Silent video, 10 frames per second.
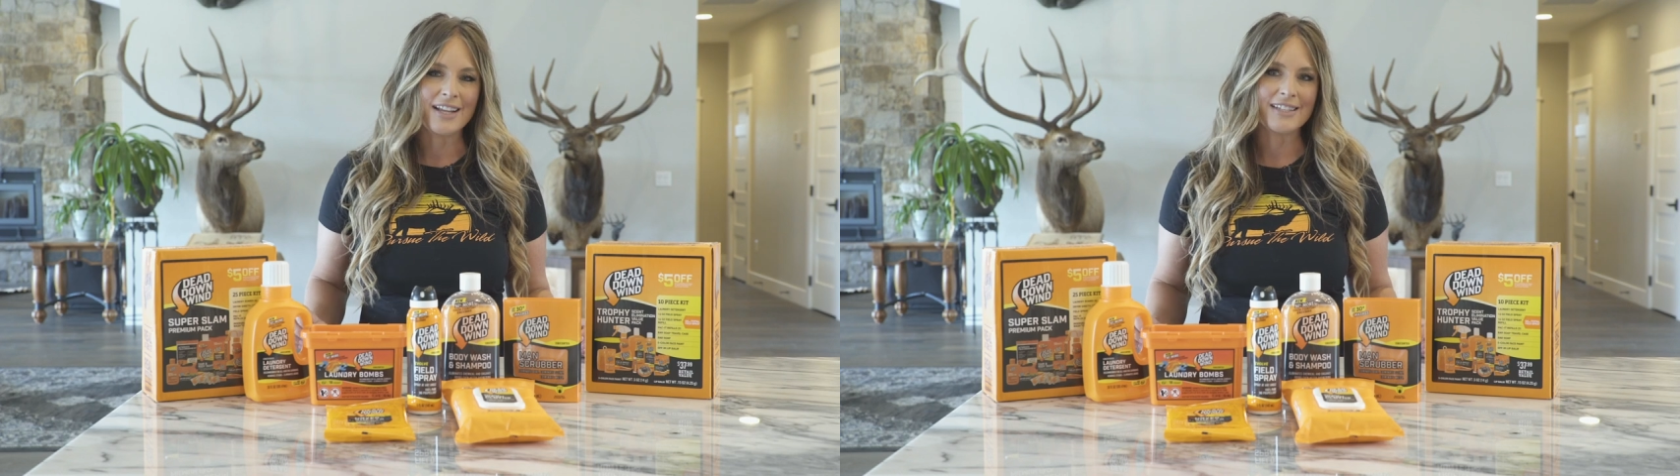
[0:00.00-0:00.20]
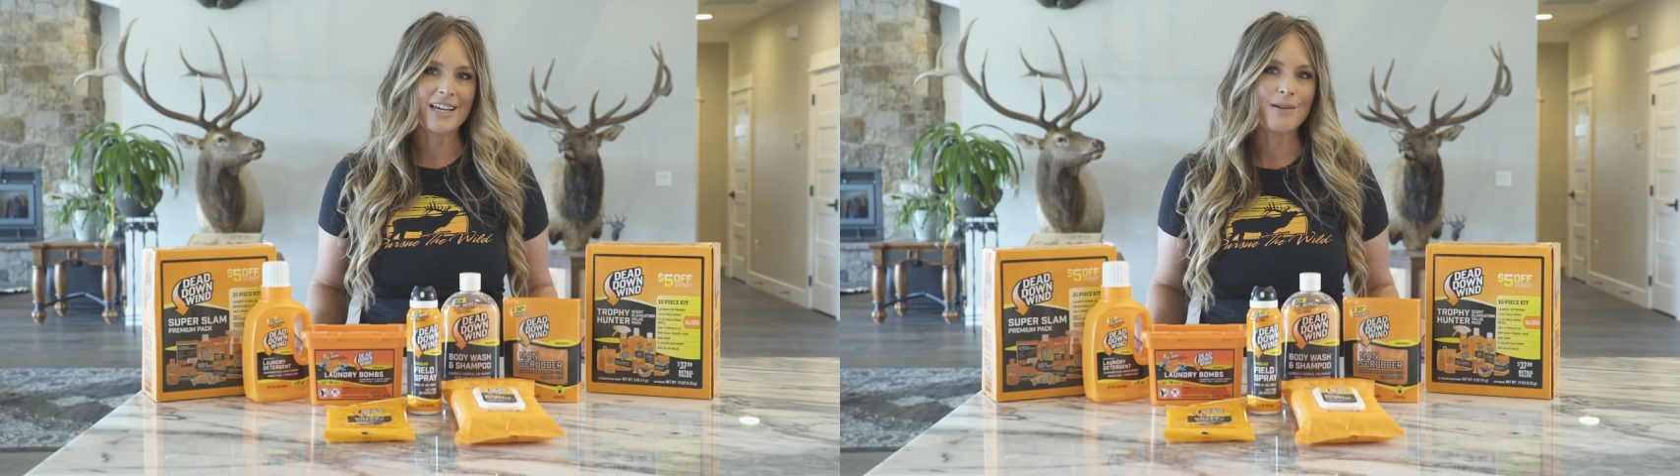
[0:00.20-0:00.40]

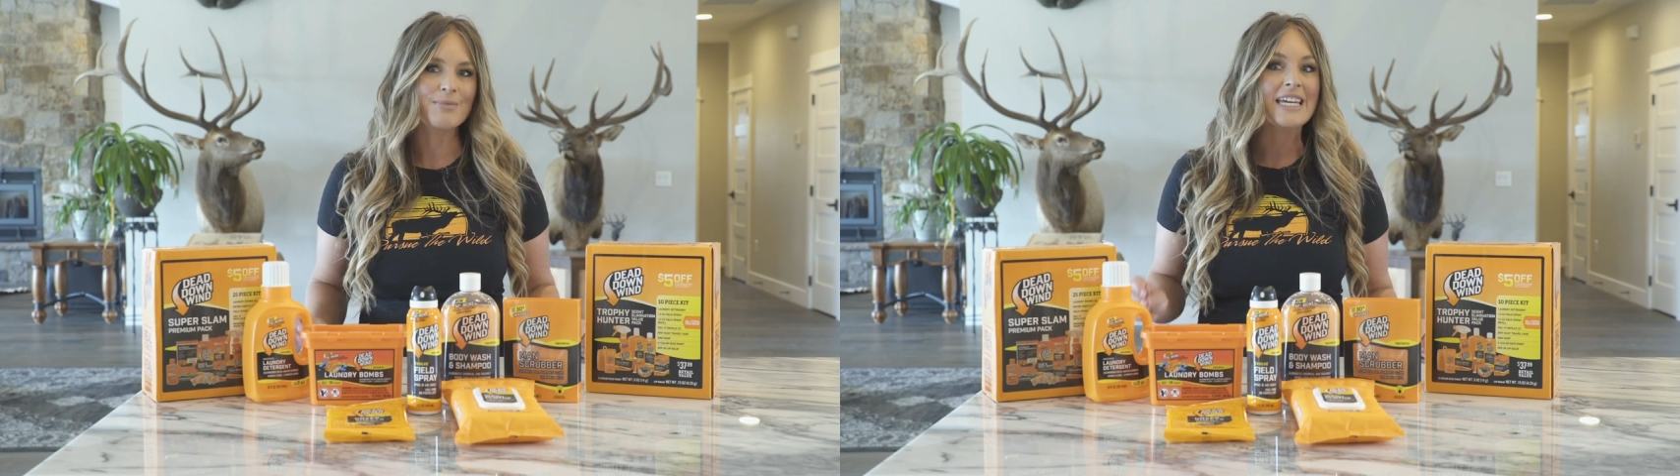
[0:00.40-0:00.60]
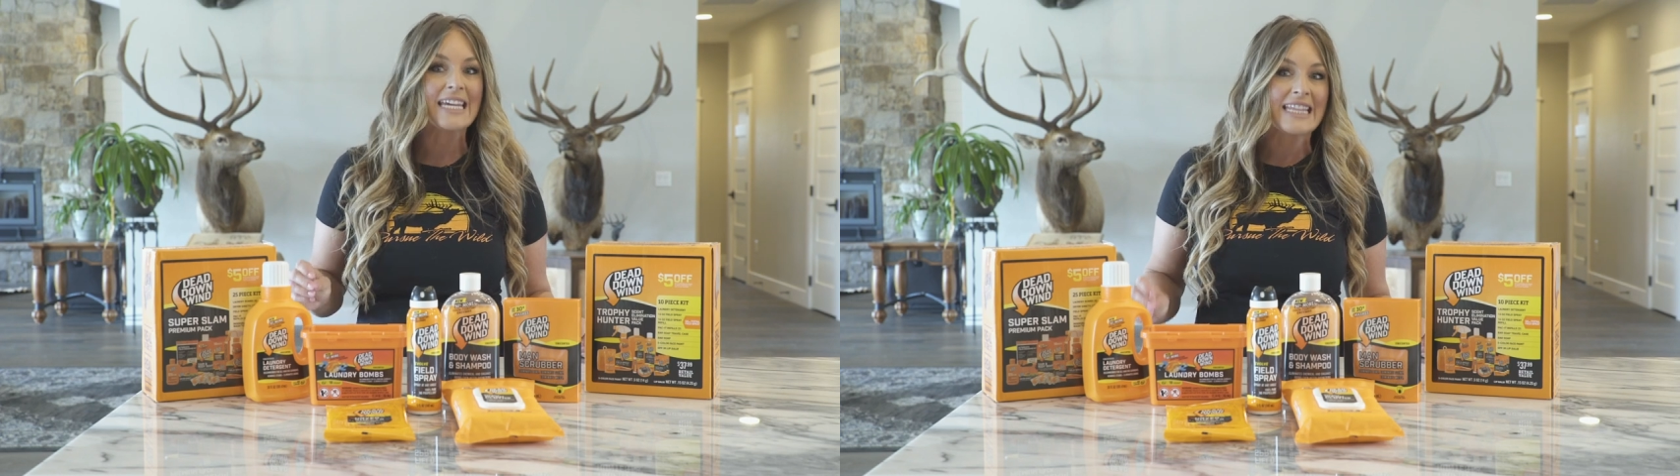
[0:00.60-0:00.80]

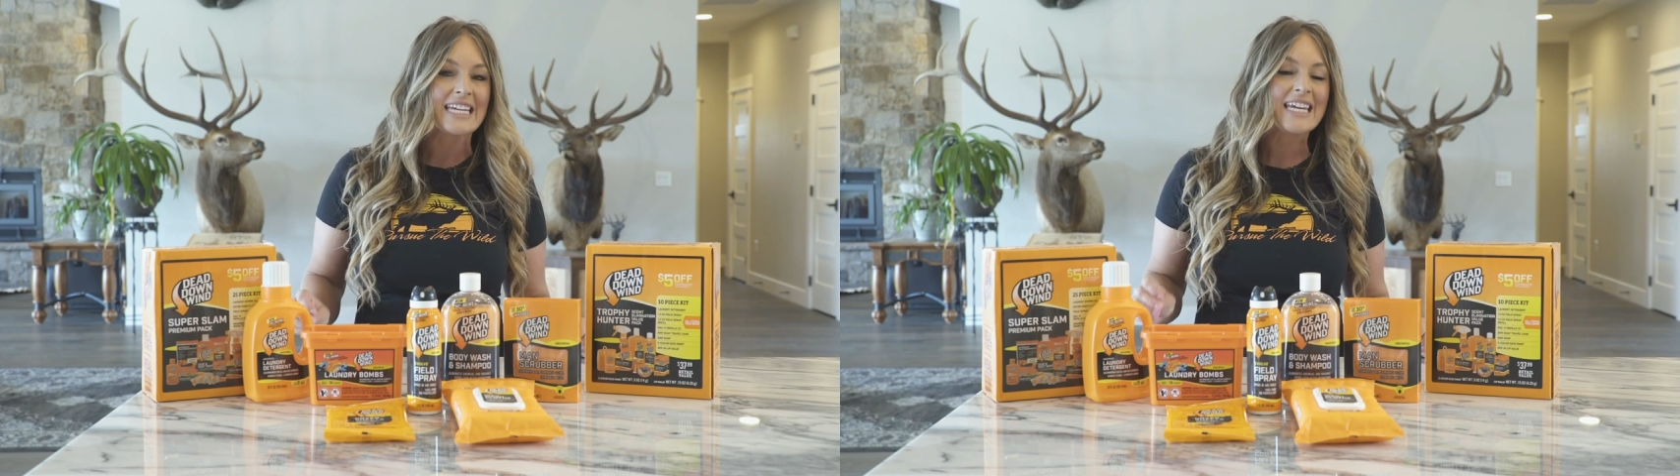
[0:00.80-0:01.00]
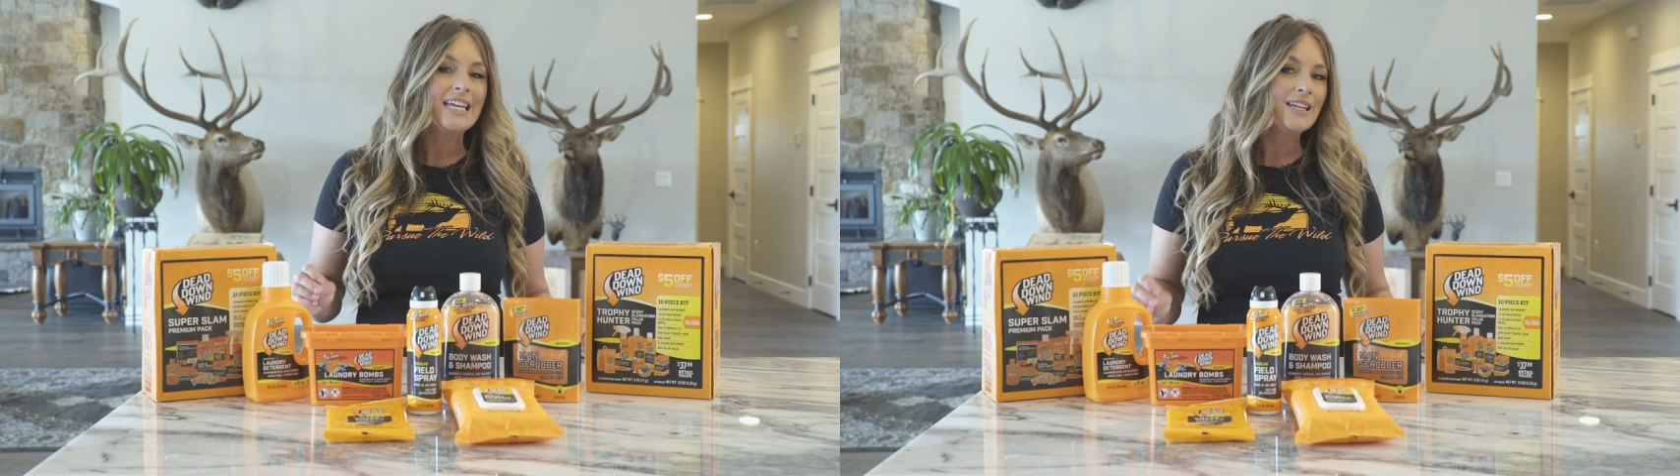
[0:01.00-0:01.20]
enzymes in
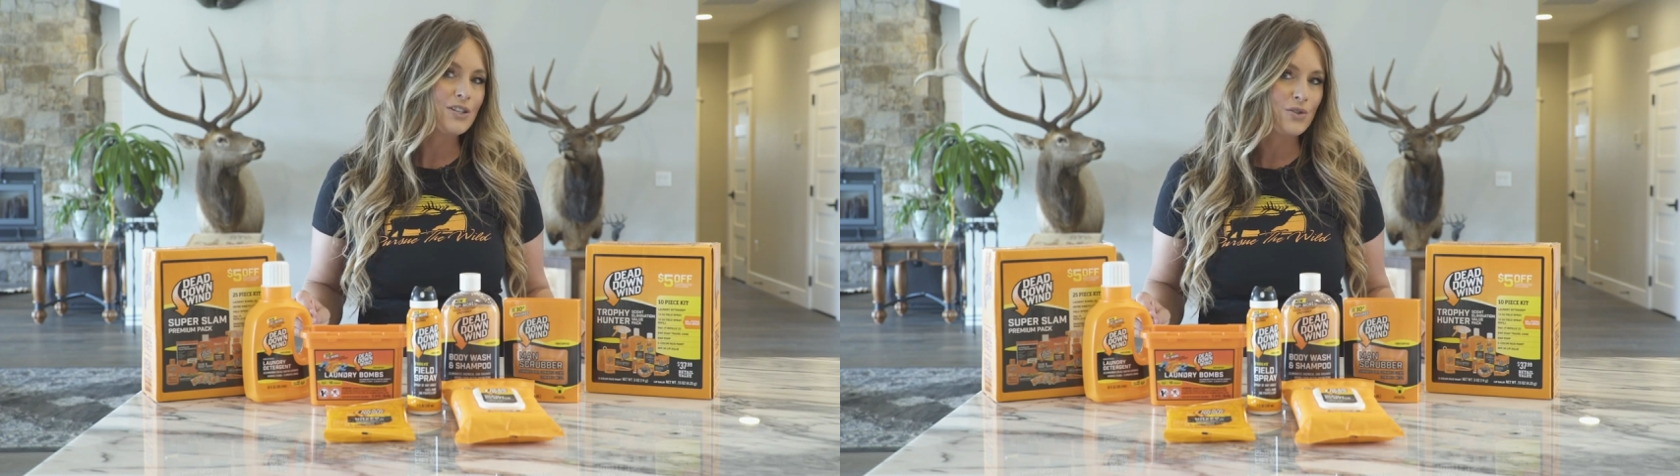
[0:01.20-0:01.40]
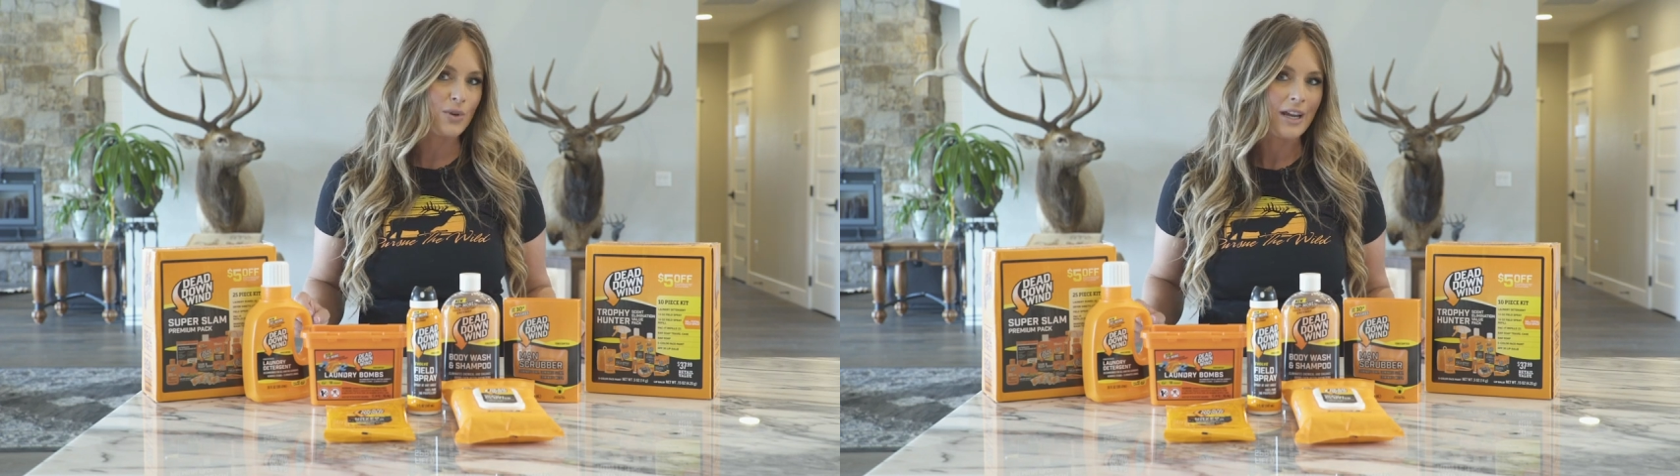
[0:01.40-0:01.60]
the
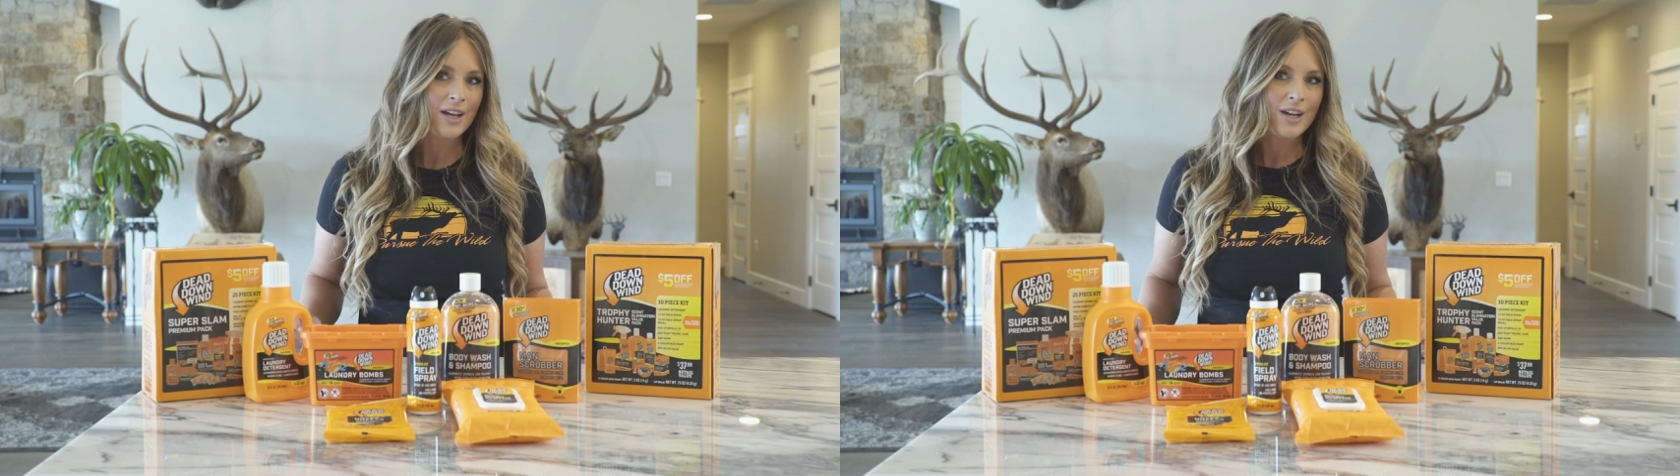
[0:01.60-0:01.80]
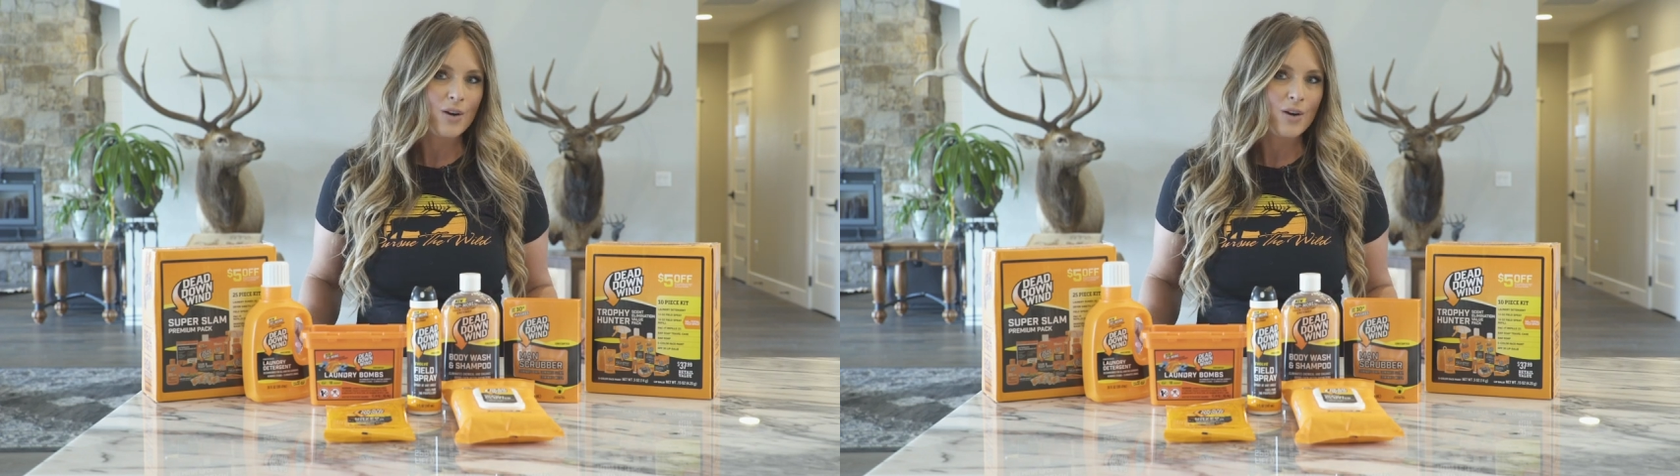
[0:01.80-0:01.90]
industry